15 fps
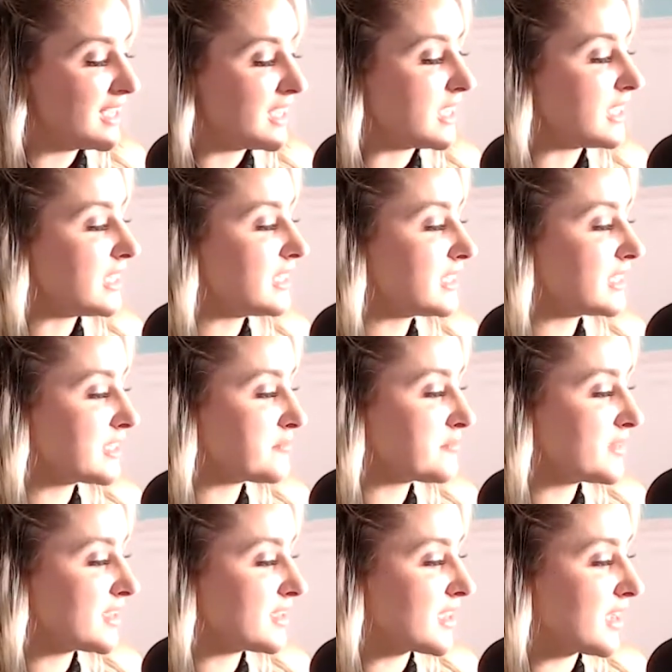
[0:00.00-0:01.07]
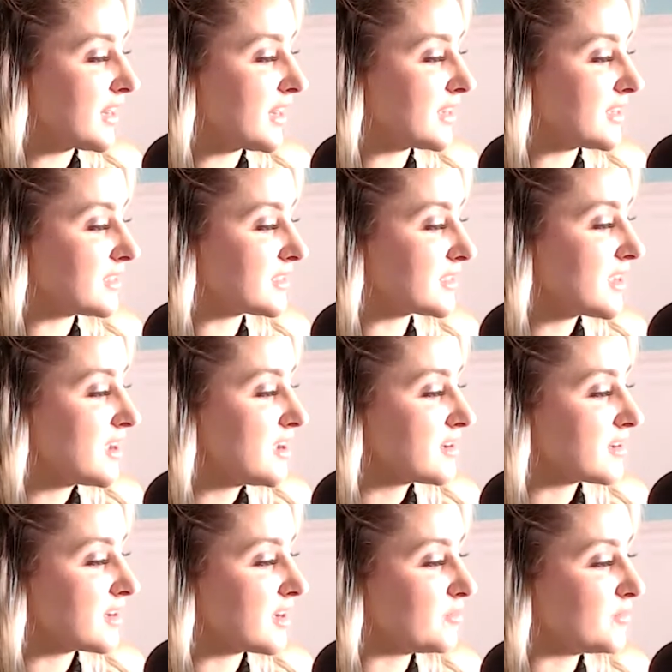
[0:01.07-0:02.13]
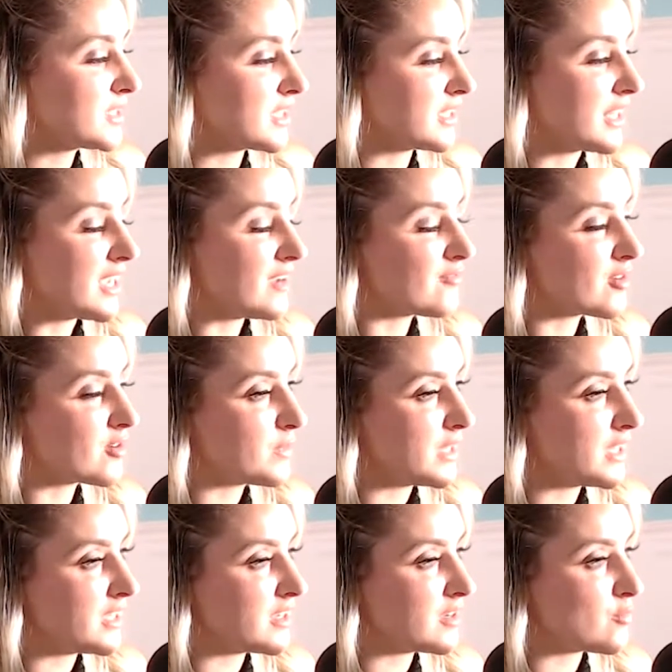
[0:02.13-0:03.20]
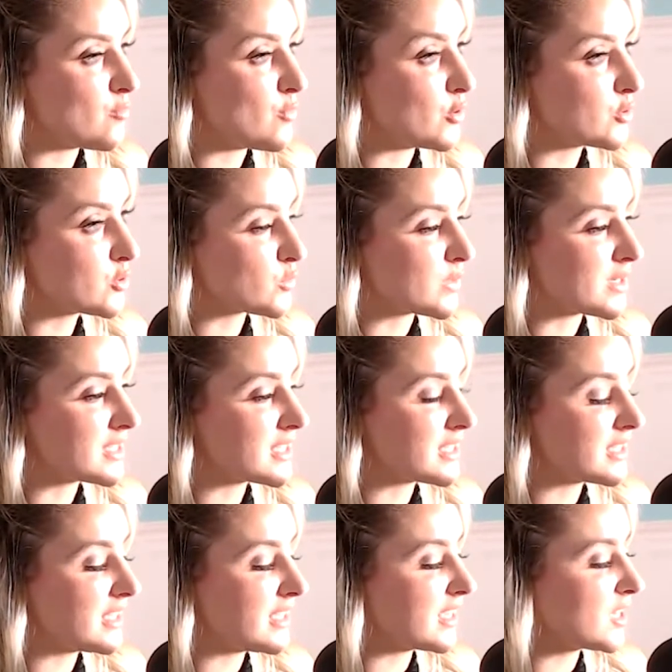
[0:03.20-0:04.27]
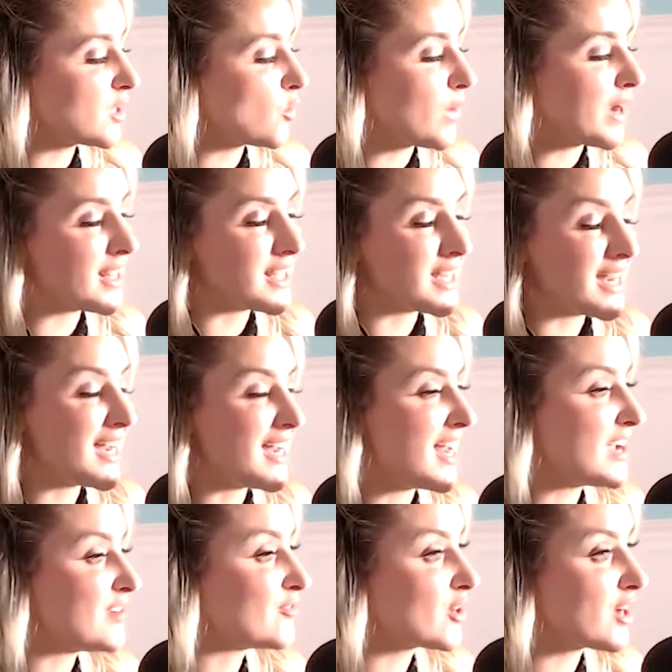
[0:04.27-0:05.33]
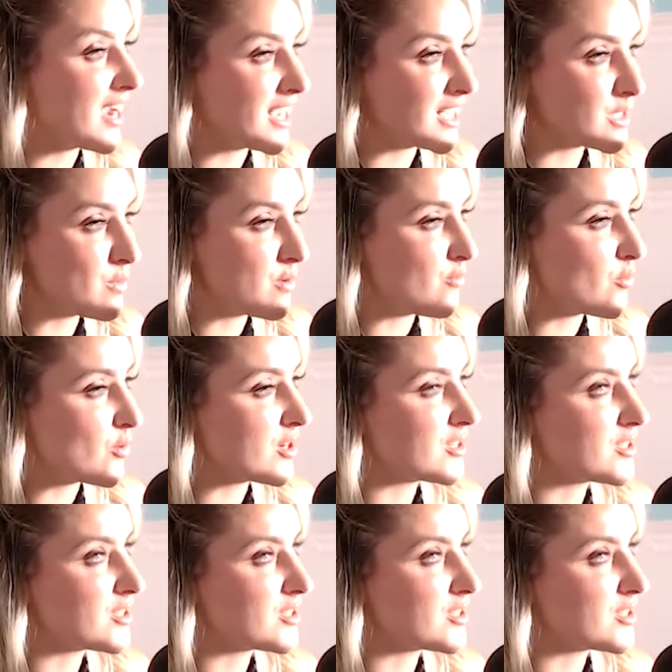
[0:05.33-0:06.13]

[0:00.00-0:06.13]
It is something that has come to light for me most recently in a way that it never has before.